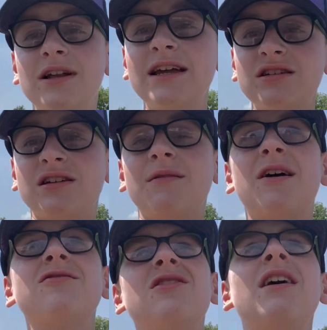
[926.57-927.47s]
literally
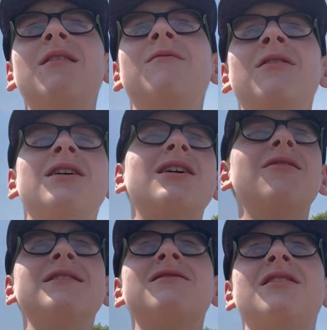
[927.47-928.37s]
about to go
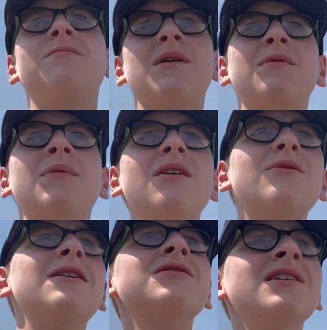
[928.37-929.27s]
into Peppa Pig
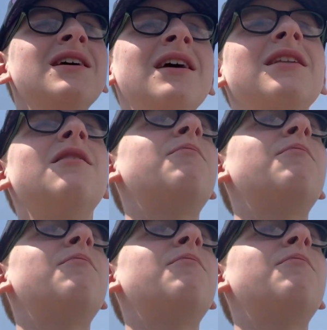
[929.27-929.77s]
World, the